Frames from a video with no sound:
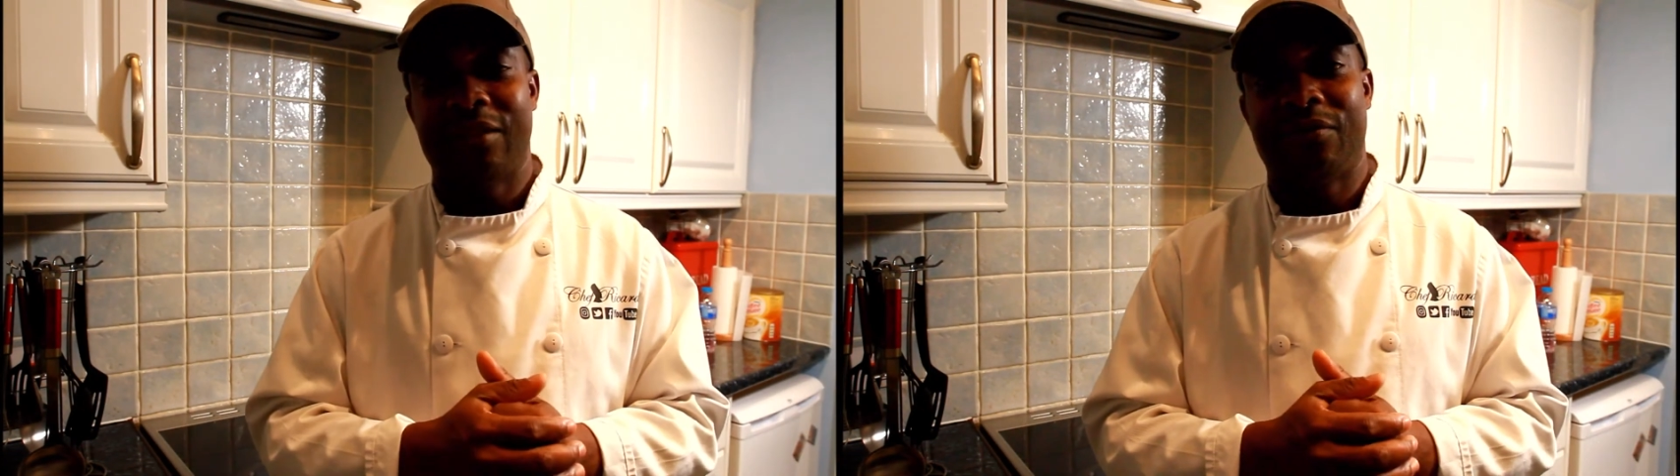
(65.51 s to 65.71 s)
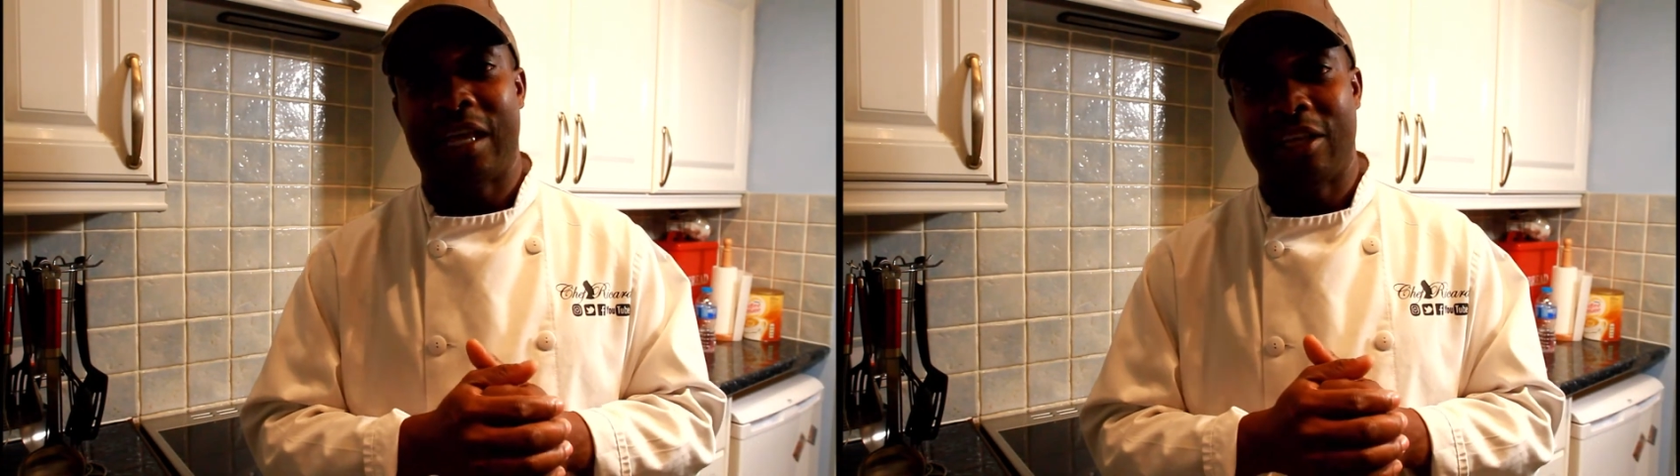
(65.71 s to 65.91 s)

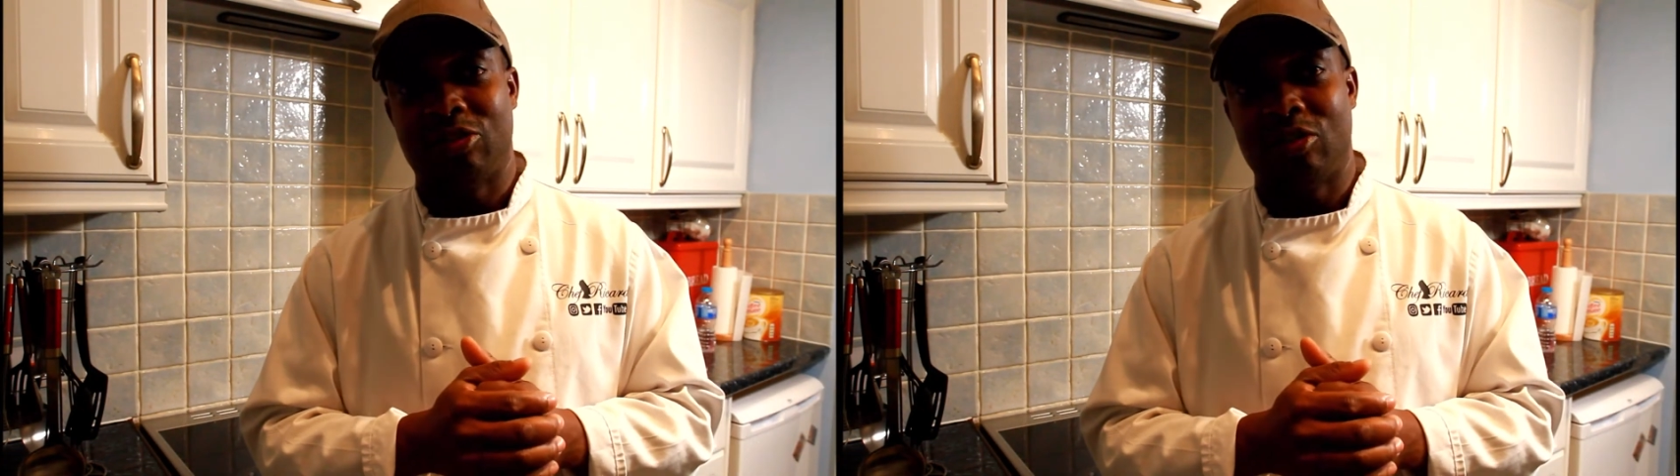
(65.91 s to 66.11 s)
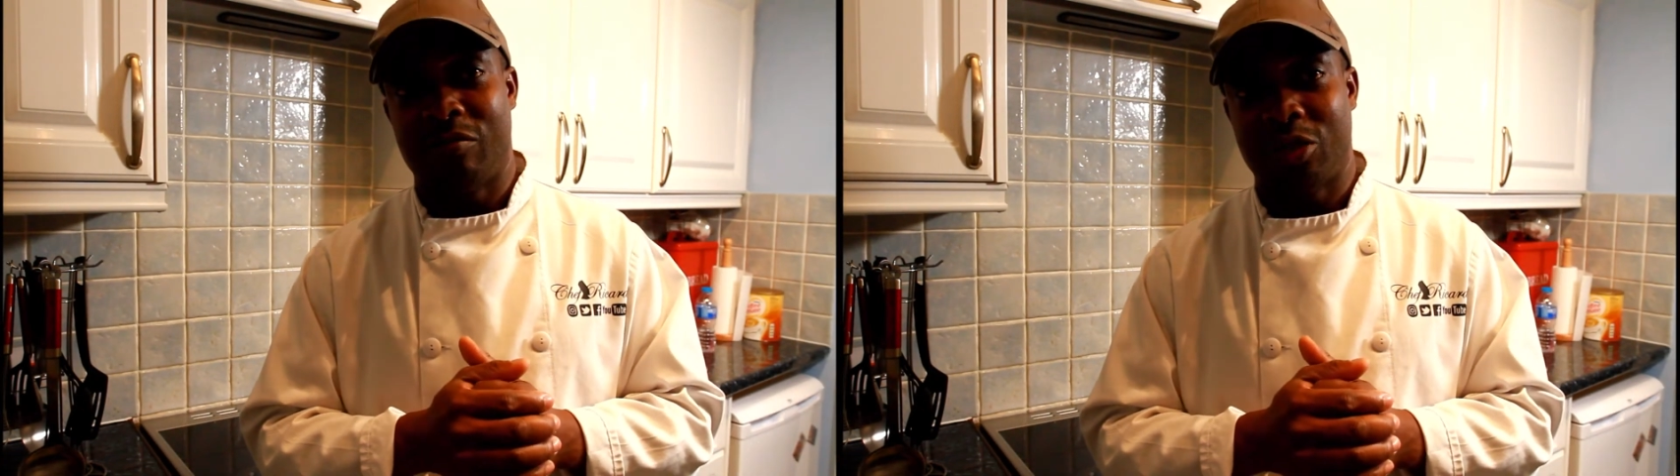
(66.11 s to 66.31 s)
thank you
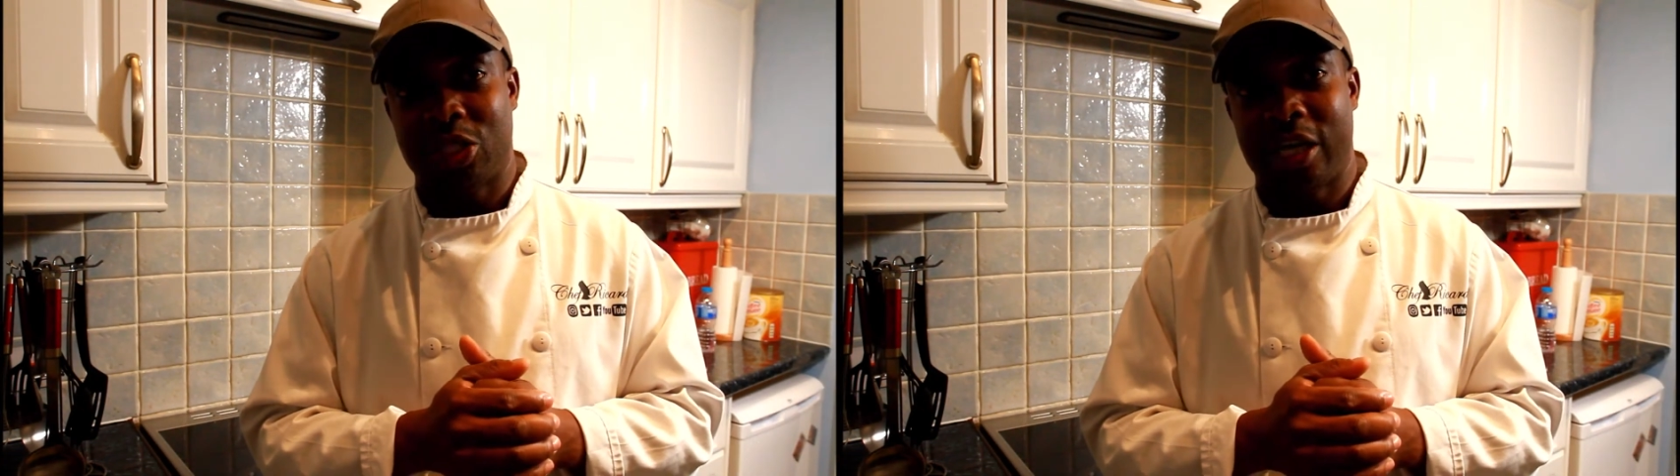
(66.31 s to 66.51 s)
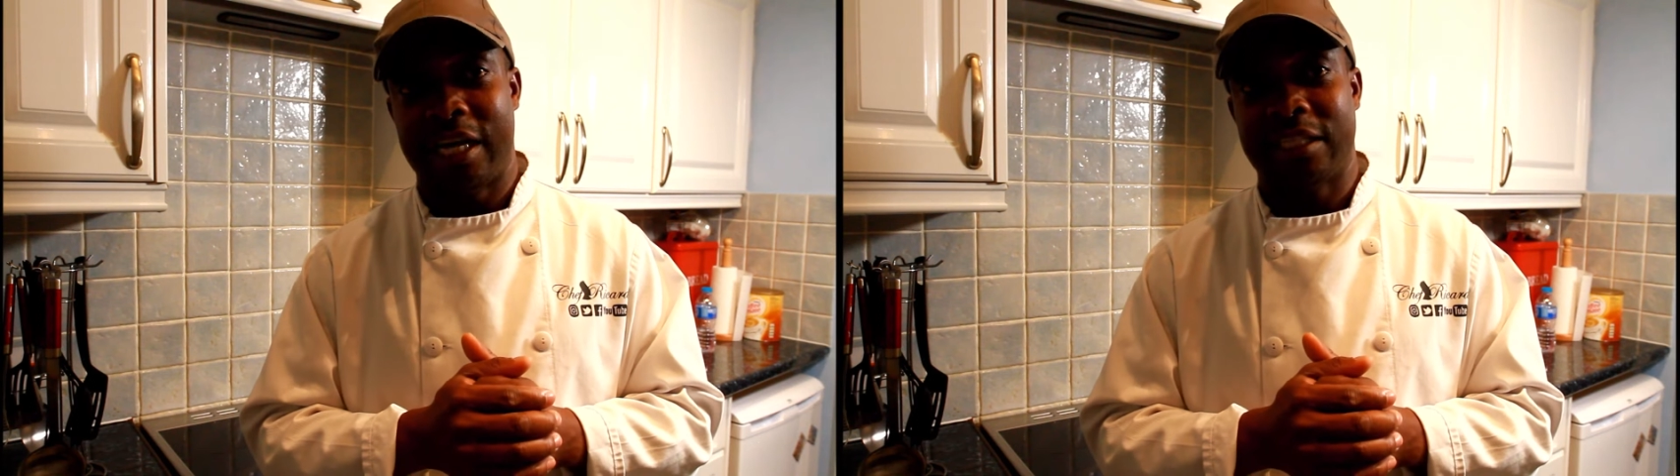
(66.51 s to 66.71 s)
so much
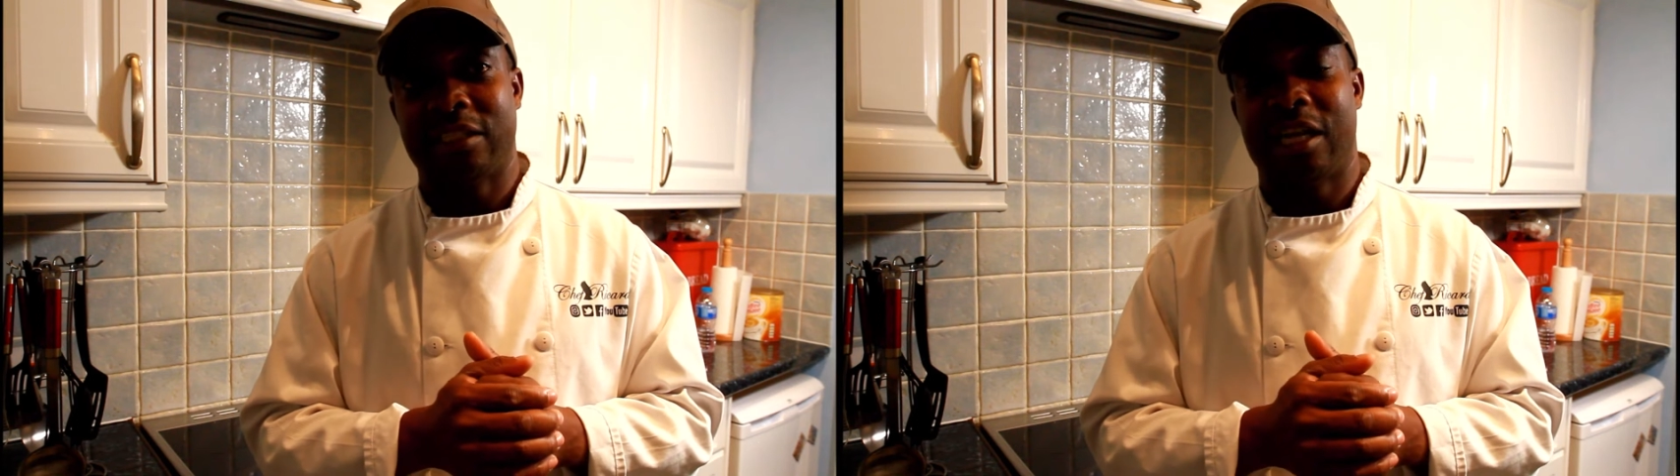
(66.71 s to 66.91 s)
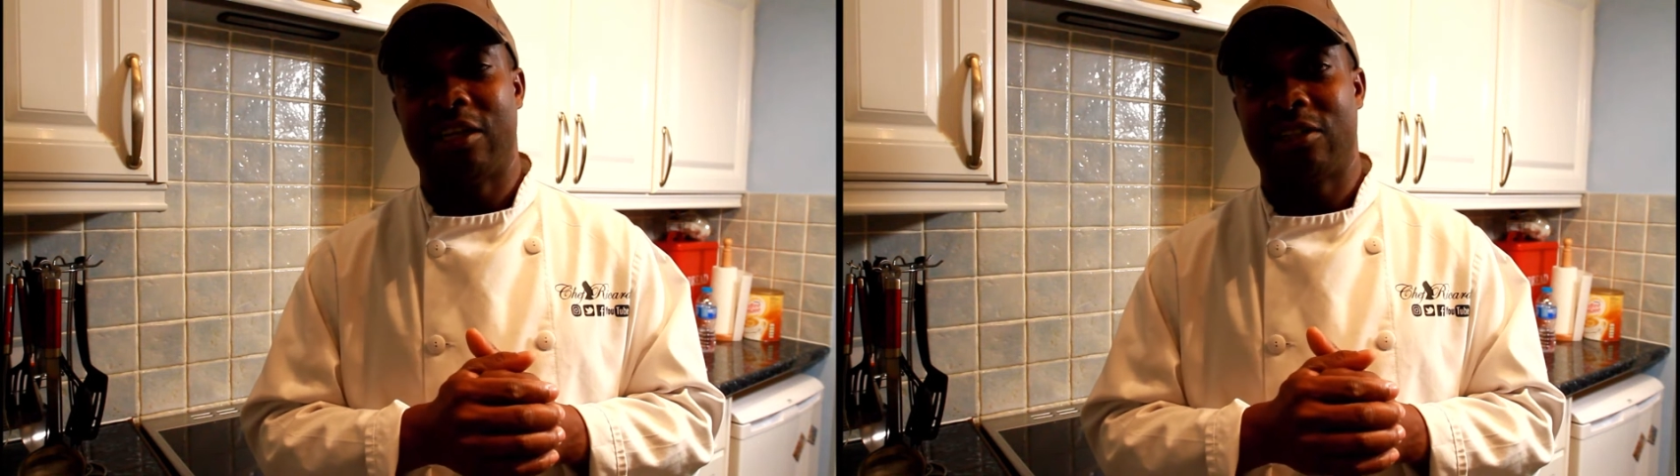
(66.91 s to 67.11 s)
guys
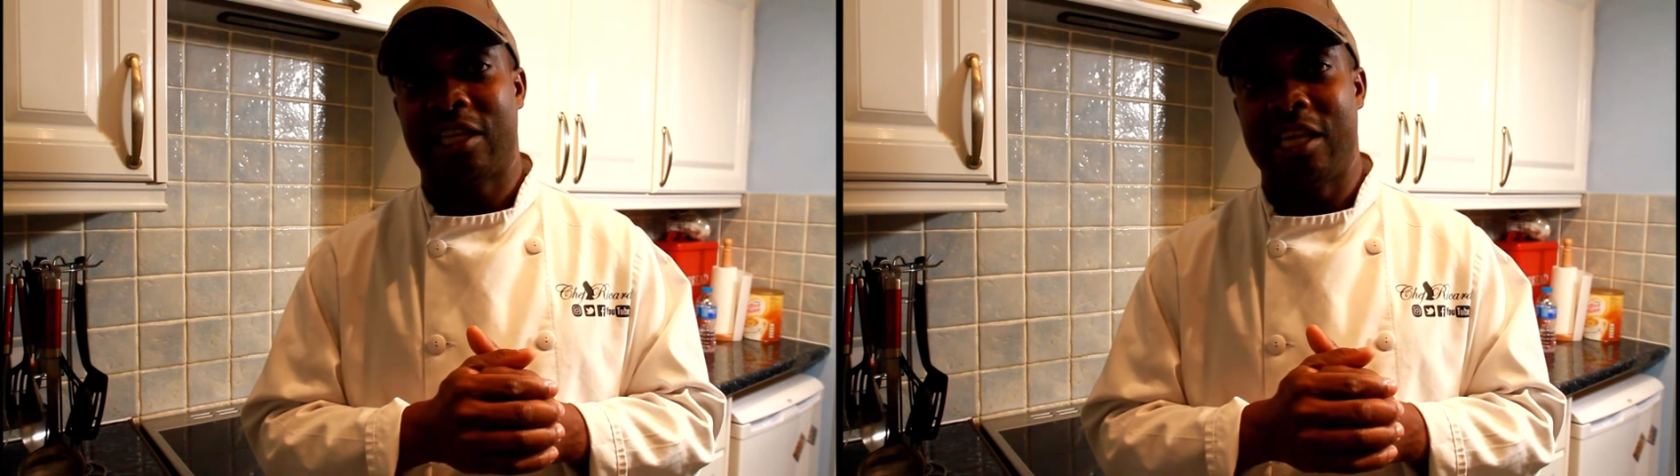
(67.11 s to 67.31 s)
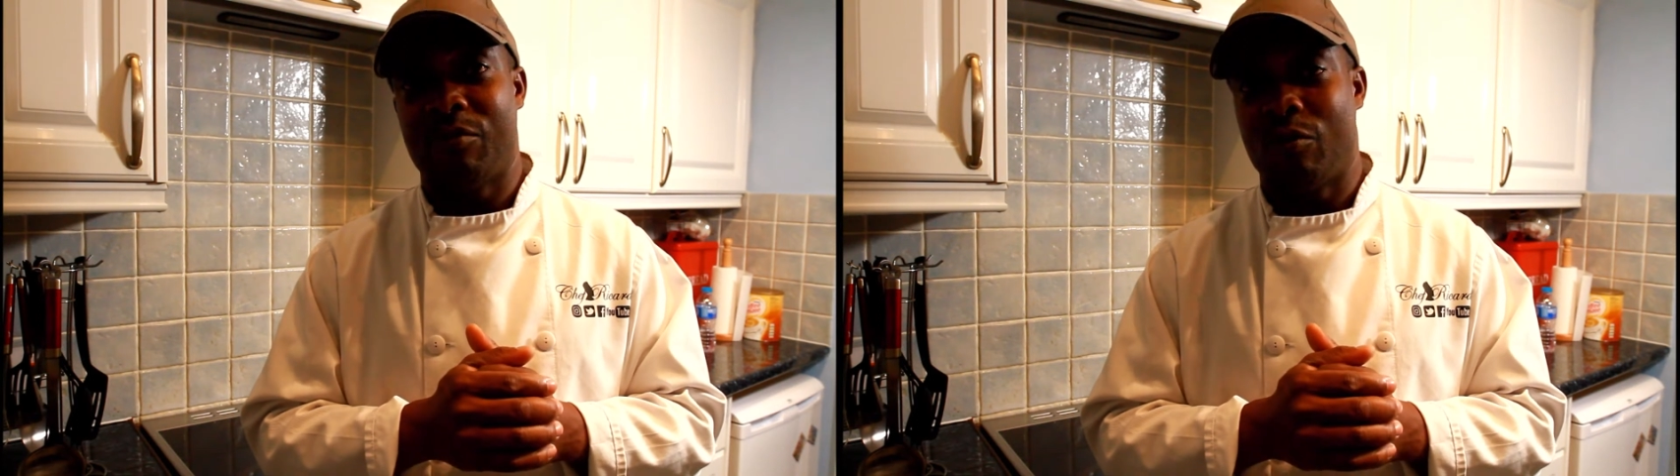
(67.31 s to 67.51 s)
i just
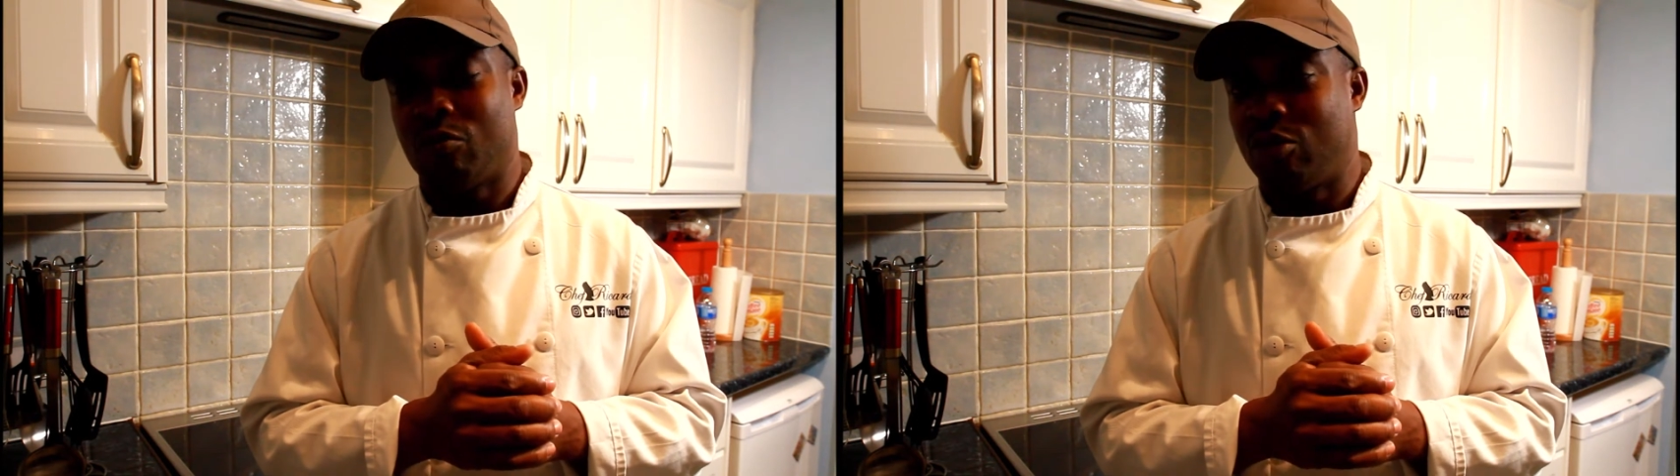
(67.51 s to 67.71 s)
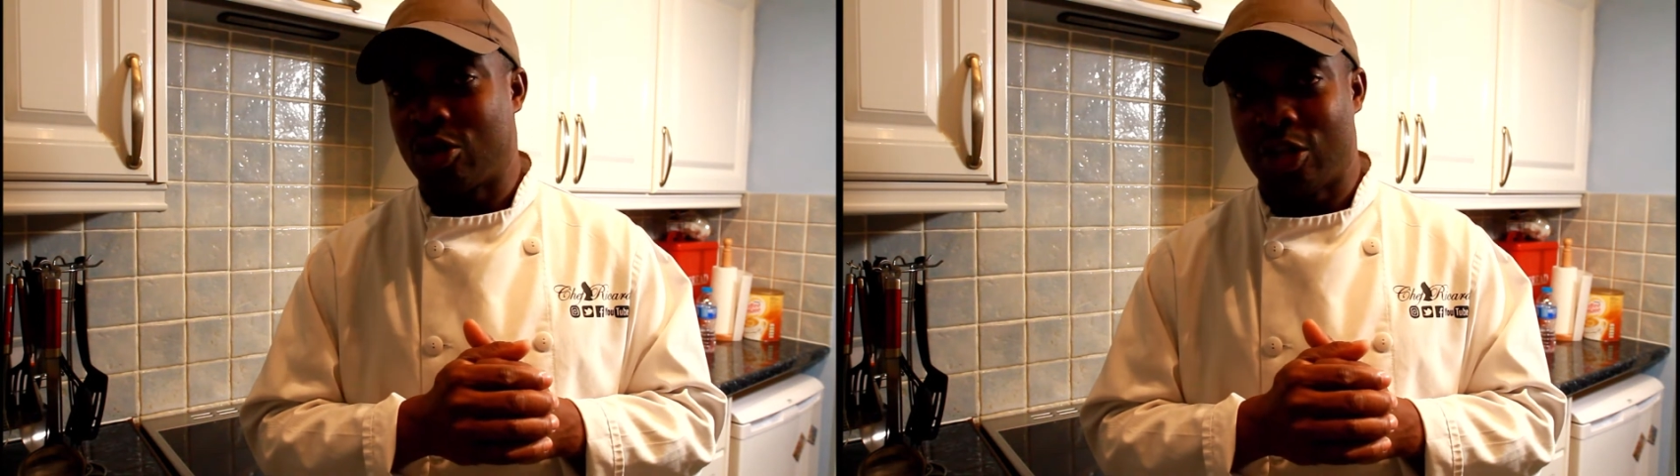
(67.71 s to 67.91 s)
keep looking